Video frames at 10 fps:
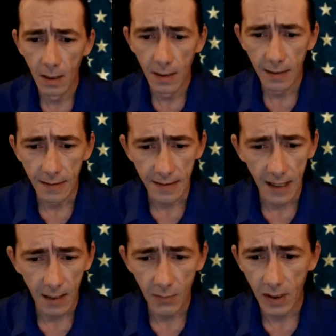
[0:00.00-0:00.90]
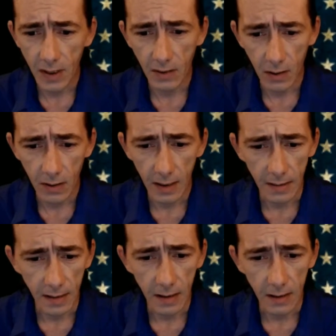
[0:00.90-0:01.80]
This happened at
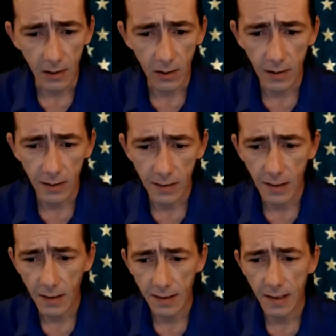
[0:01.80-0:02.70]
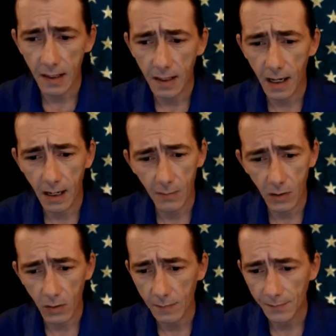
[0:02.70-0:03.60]
the Arkansas State
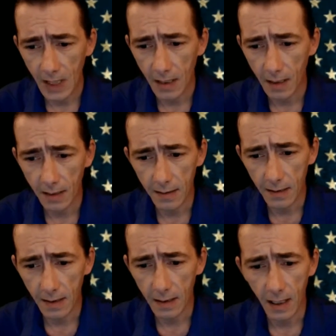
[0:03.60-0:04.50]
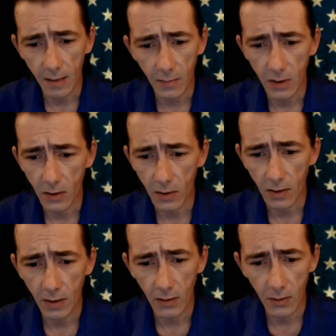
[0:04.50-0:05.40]
Capitol, and it happened
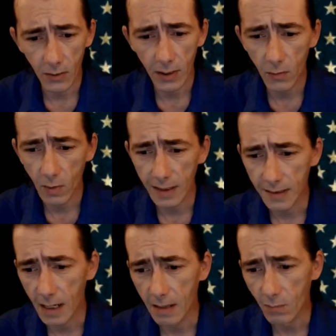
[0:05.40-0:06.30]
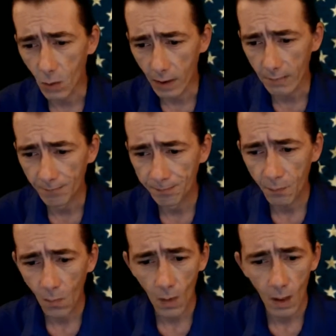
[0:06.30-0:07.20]
early Wednesday morning.
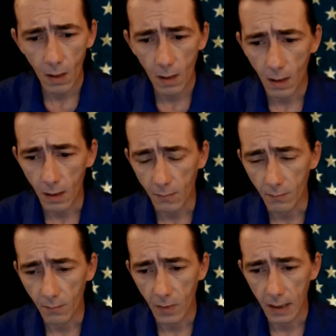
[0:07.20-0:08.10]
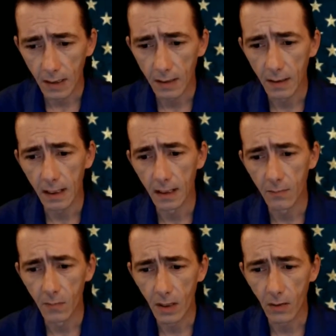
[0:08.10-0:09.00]
It
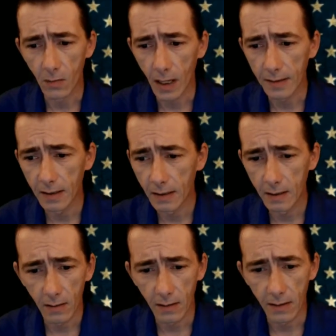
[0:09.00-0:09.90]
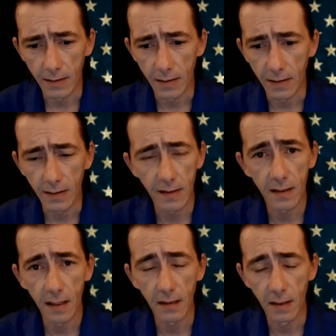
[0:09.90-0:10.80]
had been erected on the
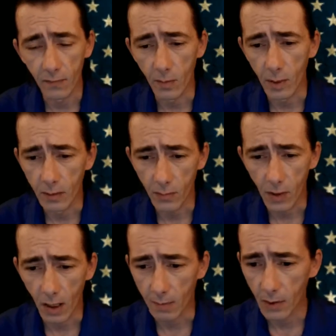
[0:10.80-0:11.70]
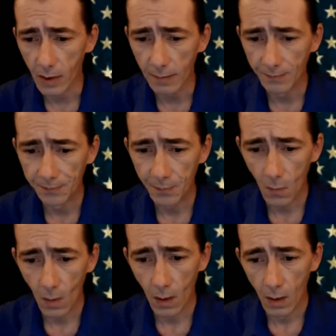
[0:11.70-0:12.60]
state government property
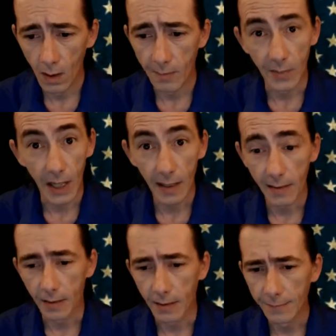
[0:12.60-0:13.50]
by law.